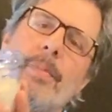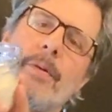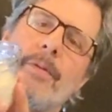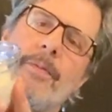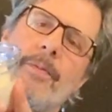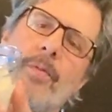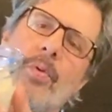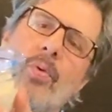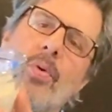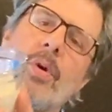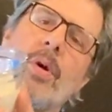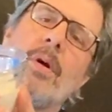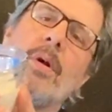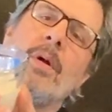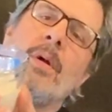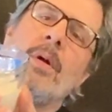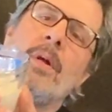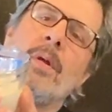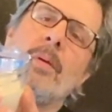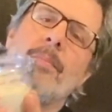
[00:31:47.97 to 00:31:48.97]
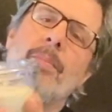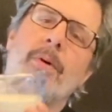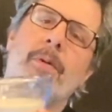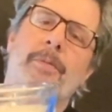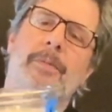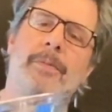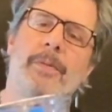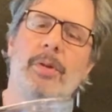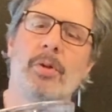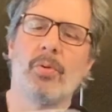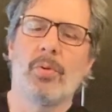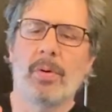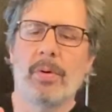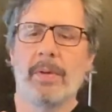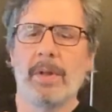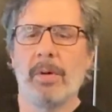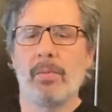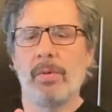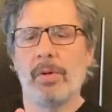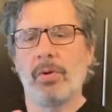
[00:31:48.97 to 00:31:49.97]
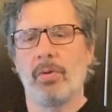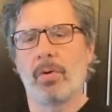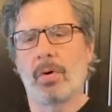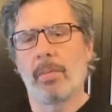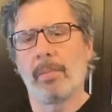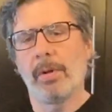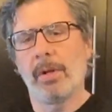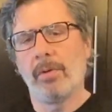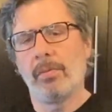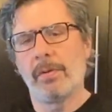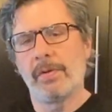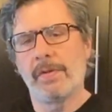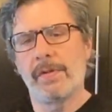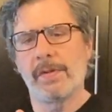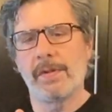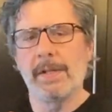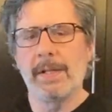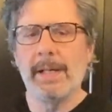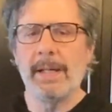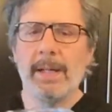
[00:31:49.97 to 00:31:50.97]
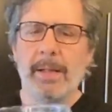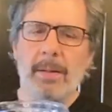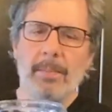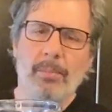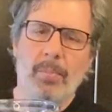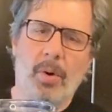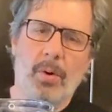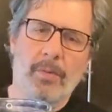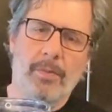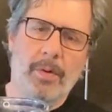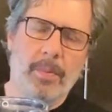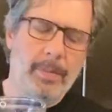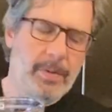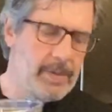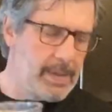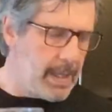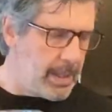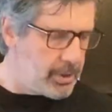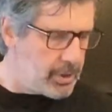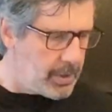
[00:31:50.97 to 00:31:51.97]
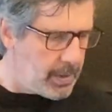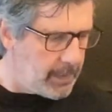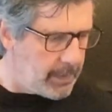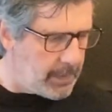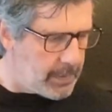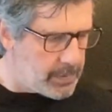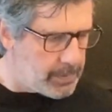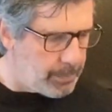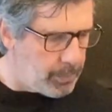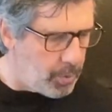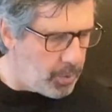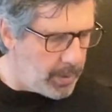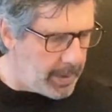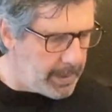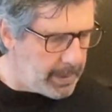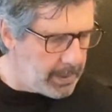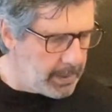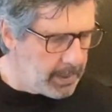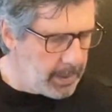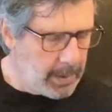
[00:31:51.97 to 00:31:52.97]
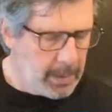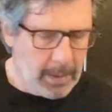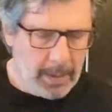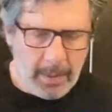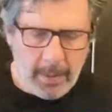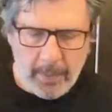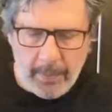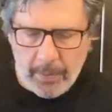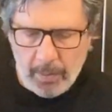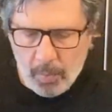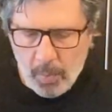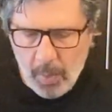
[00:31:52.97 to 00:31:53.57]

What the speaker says: before, but fewer than we normally would see in bulk fermentation at this point. The